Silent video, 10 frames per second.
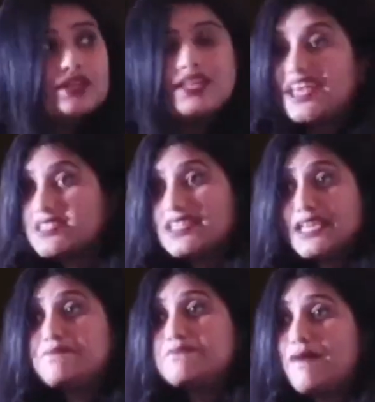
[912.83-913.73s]
the
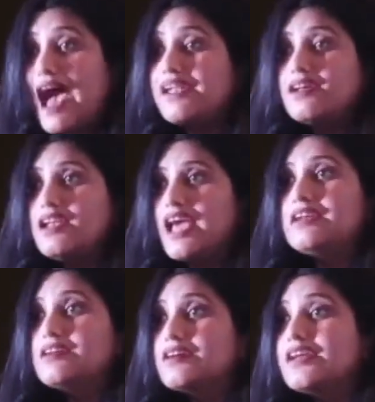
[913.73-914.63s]
esteemed panel
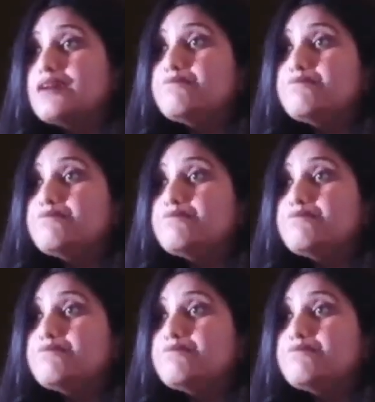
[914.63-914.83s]
and learned